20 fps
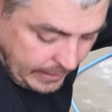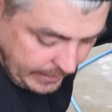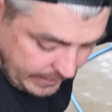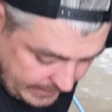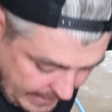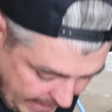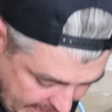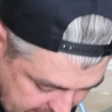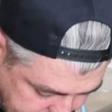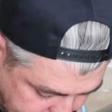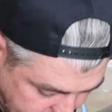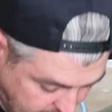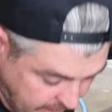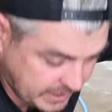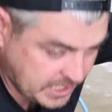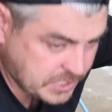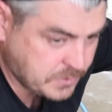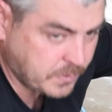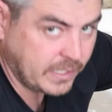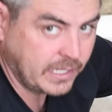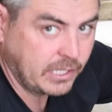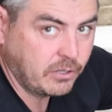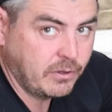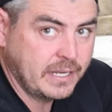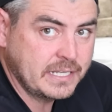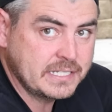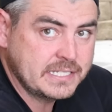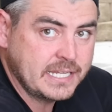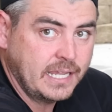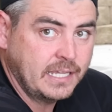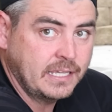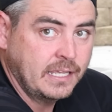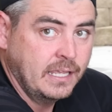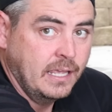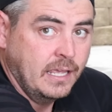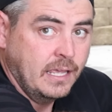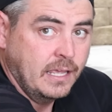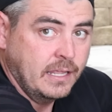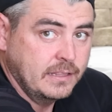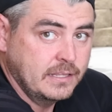Last but not least, we're gonna go ahead and take
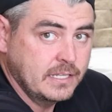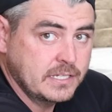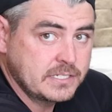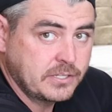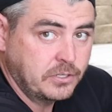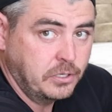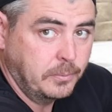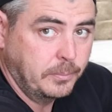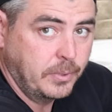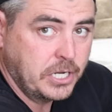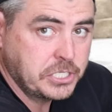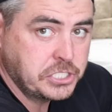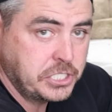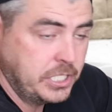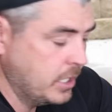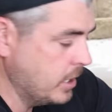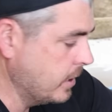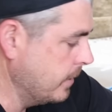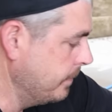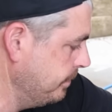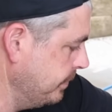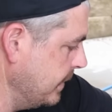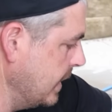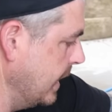this little brush here.